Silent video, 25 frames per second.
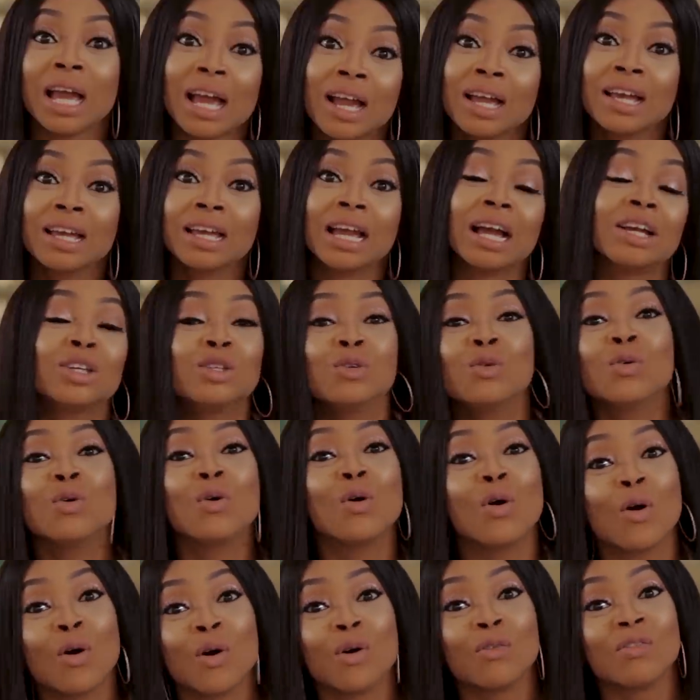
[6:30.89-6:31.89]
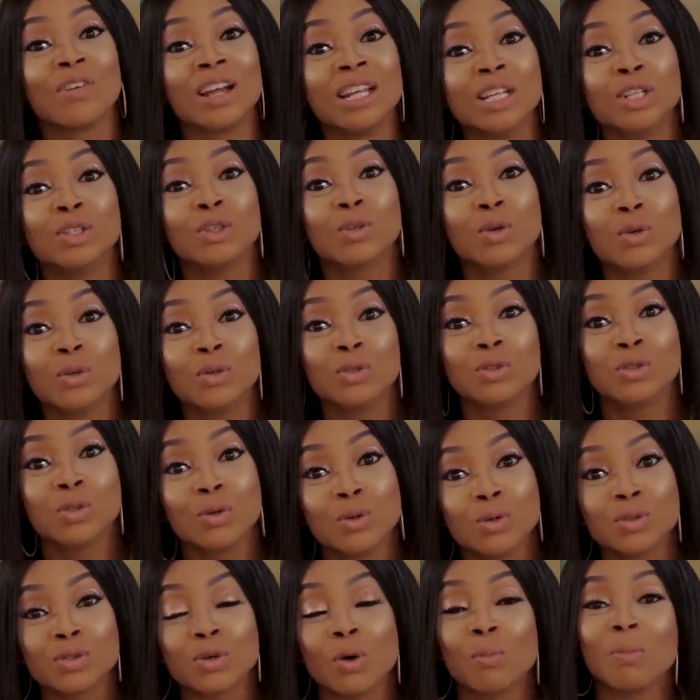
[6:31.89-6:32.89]
Eh? Are you of any good
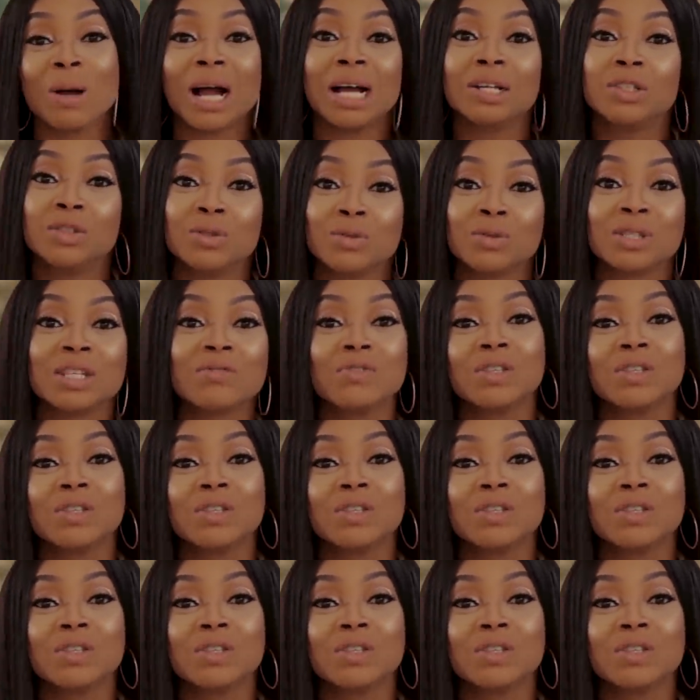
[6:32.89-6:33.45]
use or bad use?